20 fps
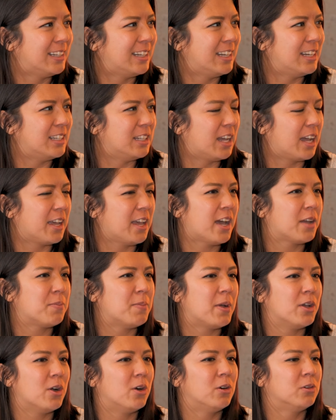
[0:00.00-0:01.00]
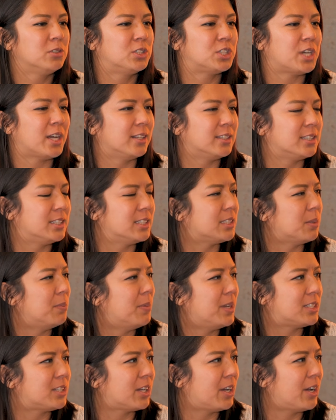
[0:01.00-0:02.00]
And I had my own challenges of
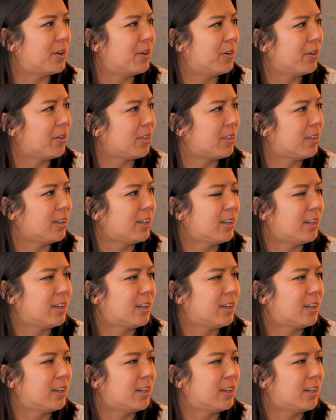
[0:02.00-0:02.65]
mental health